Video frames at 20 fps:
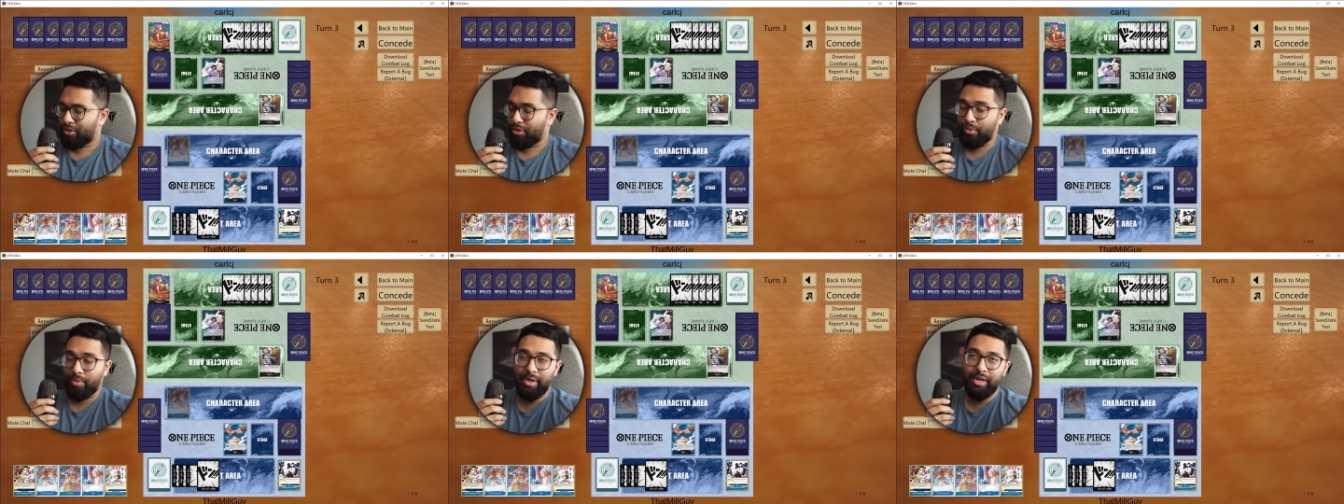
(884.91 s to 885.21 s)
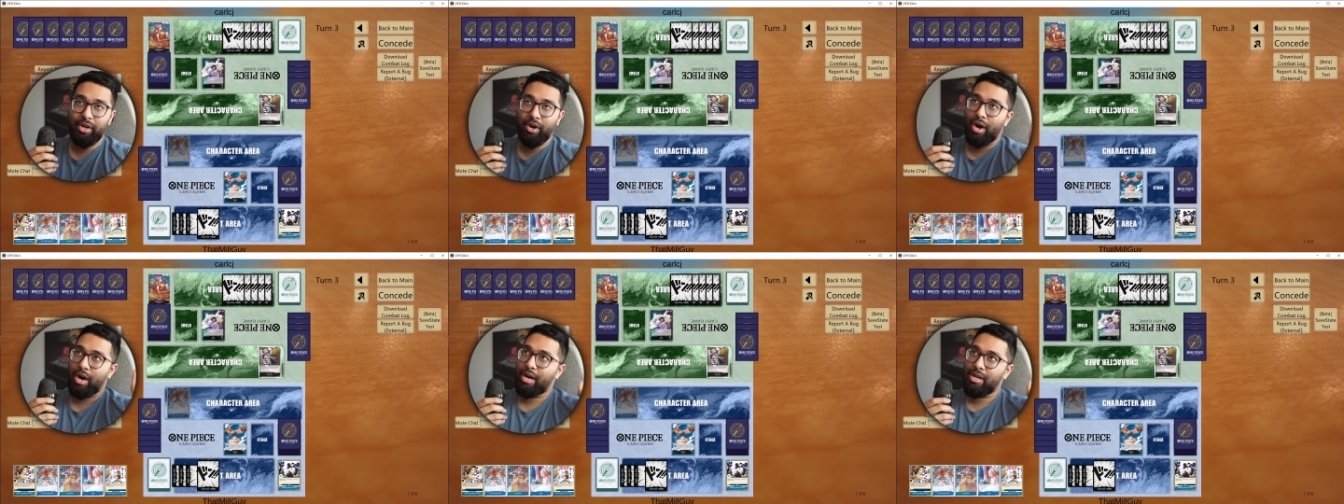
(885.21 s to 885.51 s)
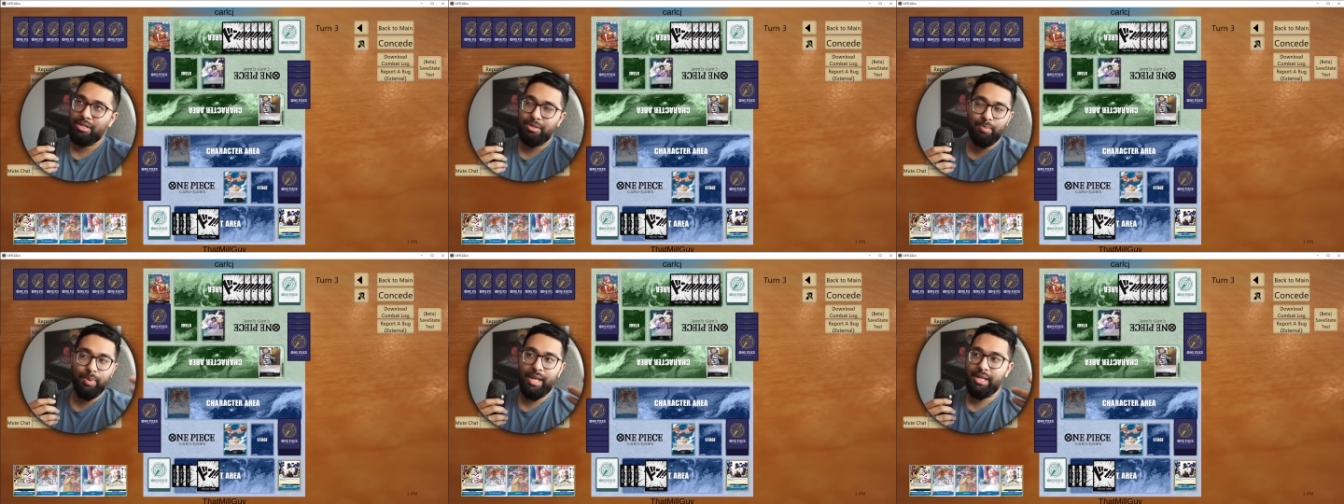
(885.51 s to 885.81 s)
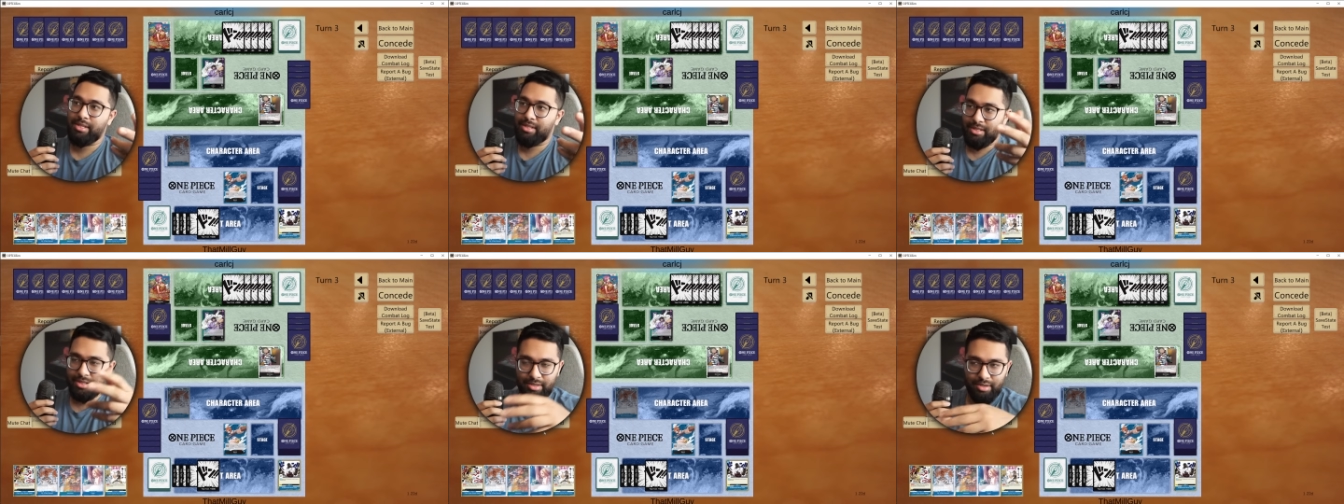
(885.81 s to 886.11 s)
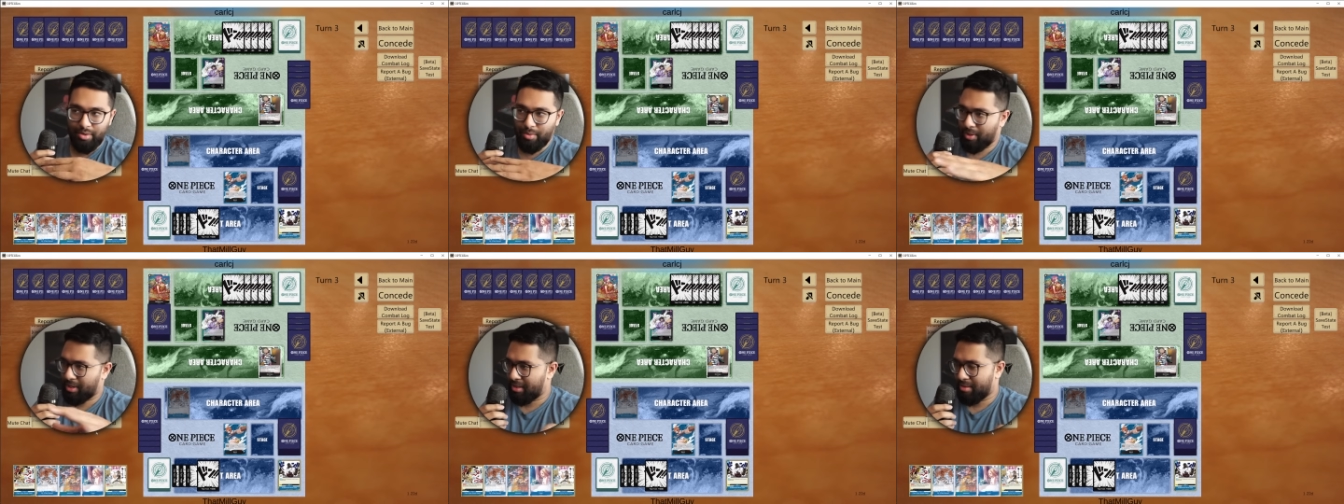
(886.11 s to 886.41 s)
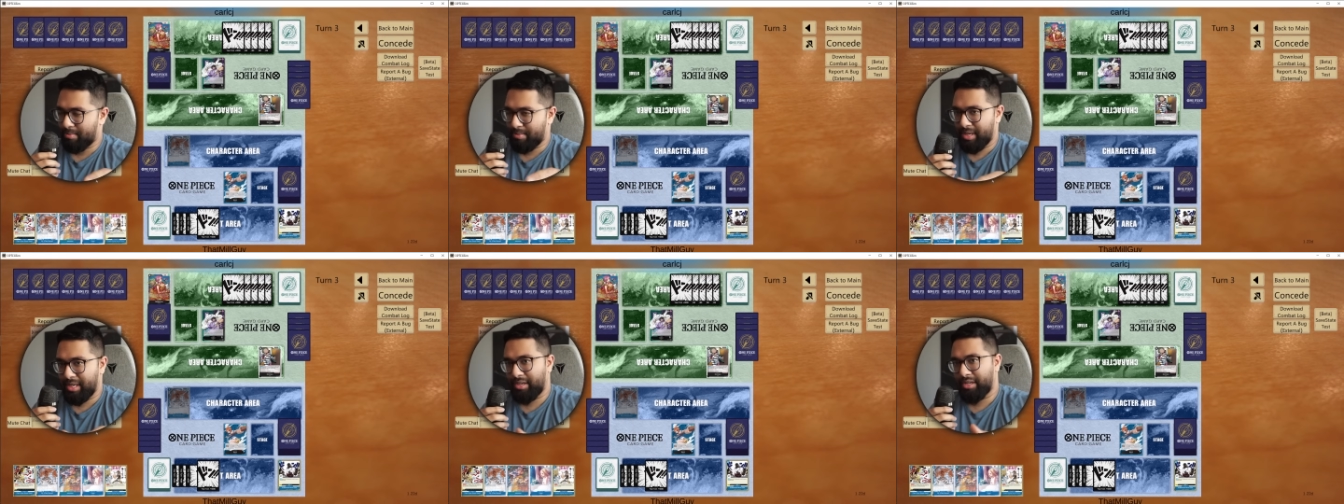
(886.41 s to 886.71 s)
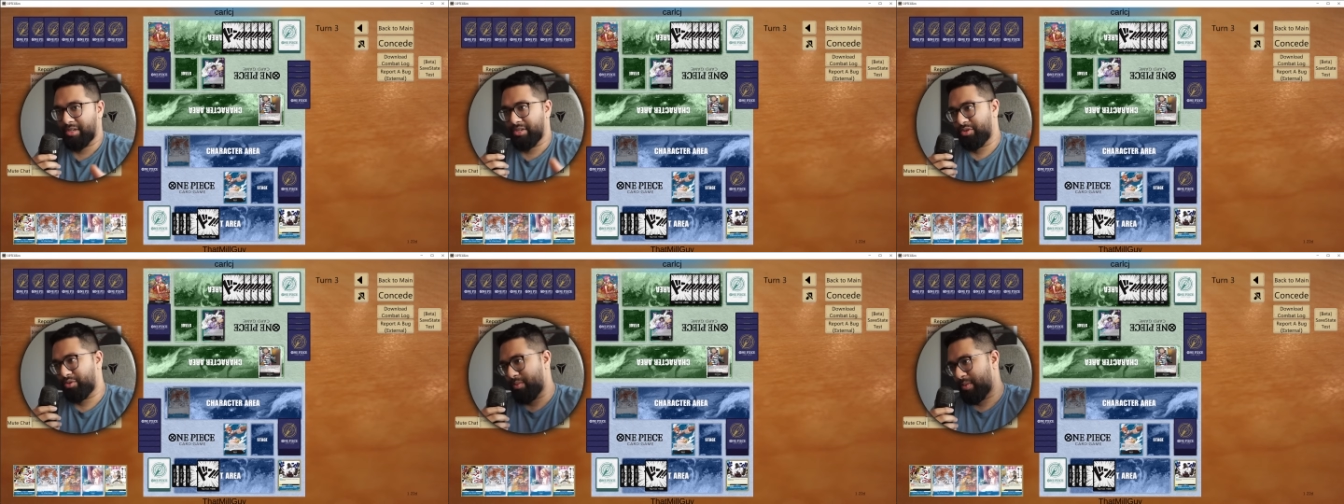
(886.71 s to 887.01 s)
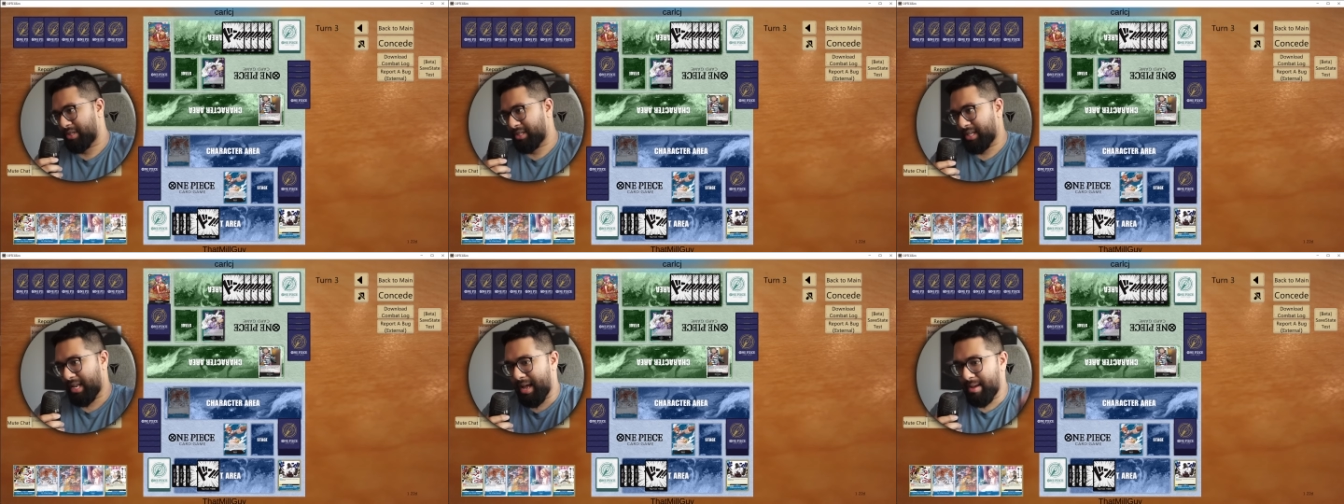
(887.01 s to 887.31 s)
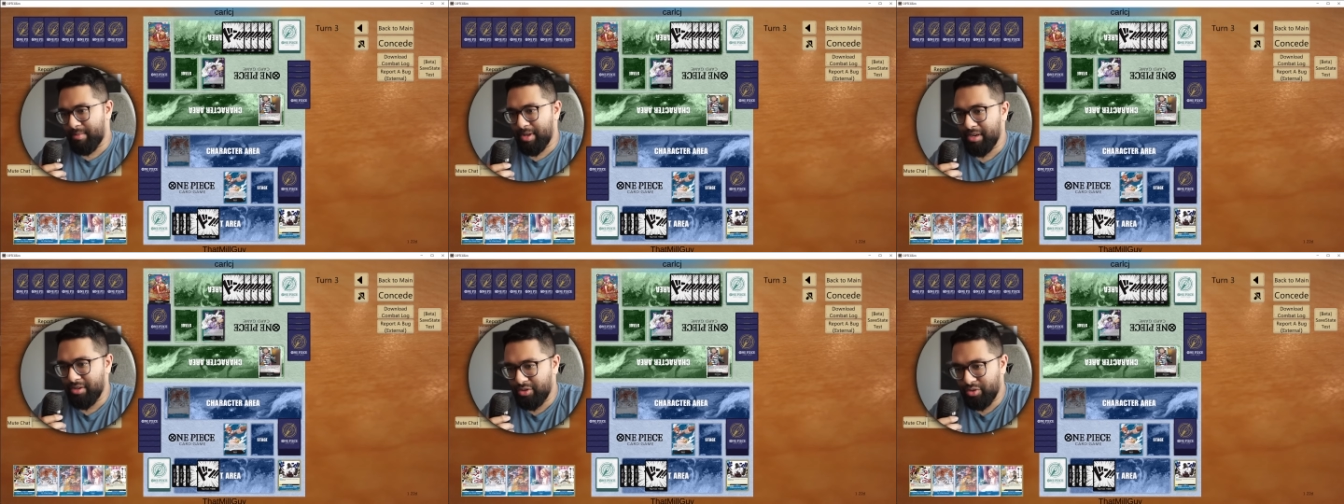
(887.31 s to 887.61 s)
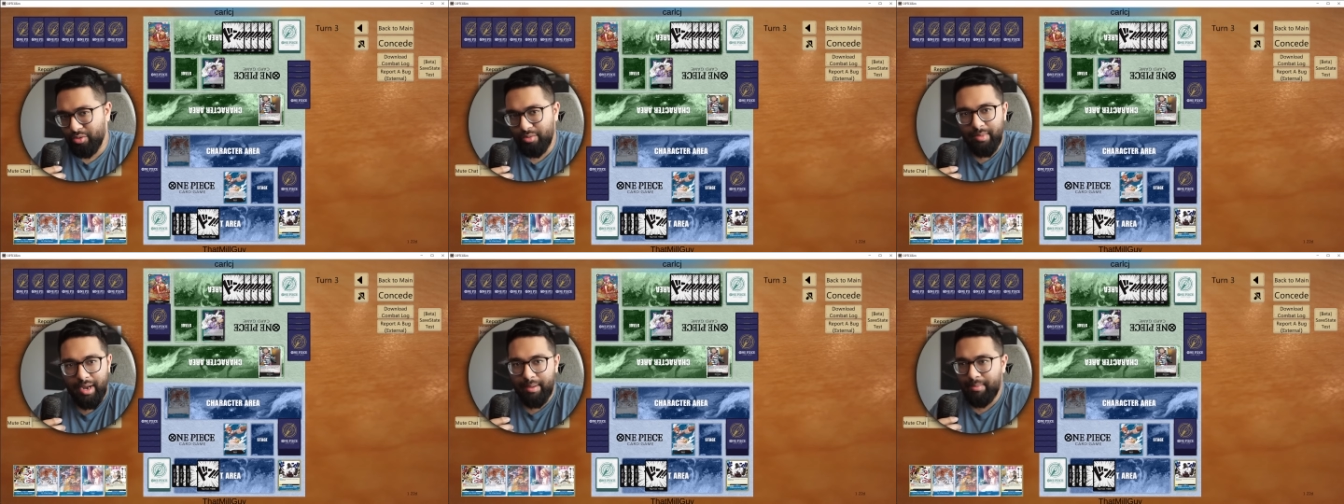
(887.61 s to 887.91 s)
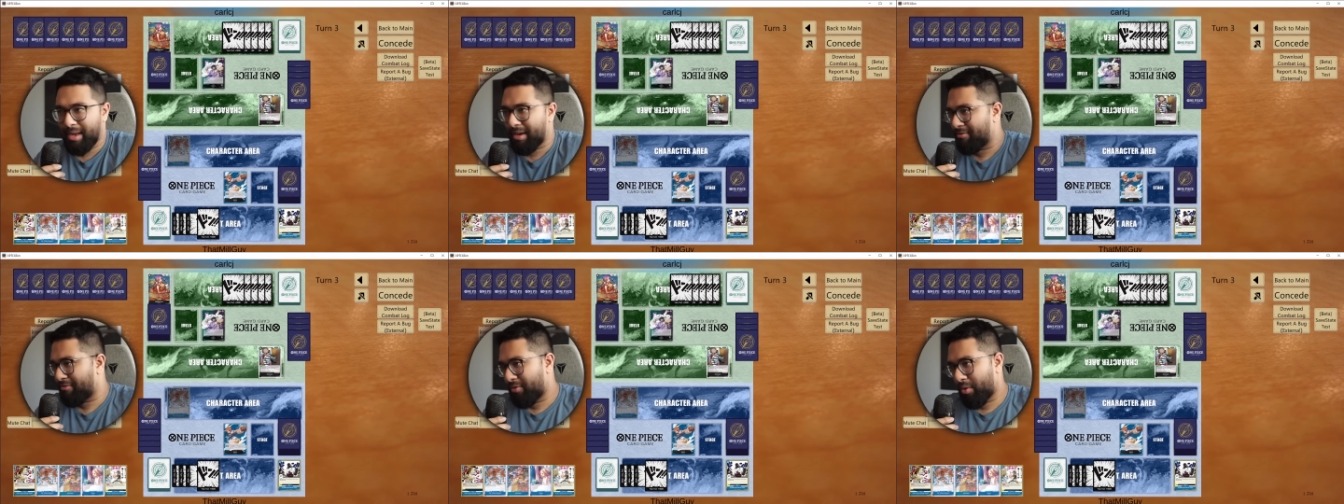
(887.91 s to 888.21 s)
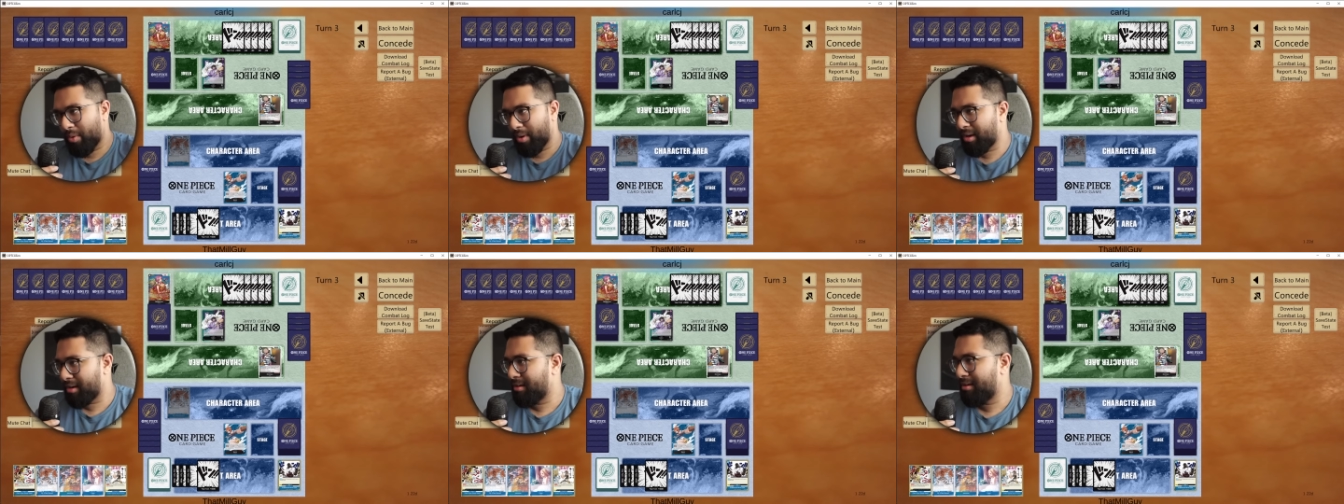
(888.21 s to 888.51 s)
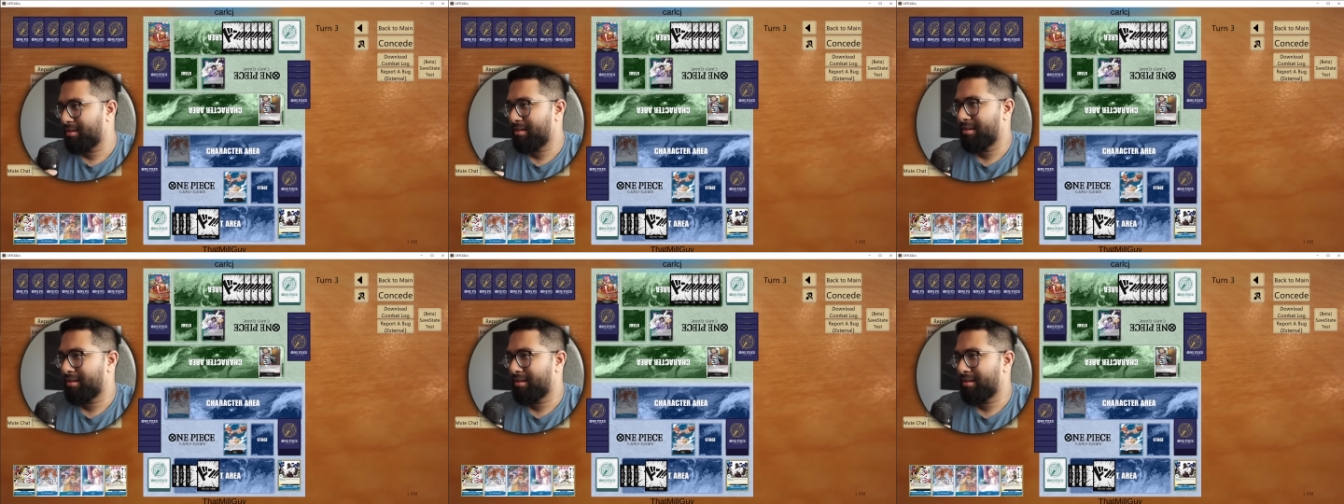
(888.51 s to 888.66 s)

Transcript: three cards plus, you know, one of them being Inazuma Slam, Inazuma, I'm at four.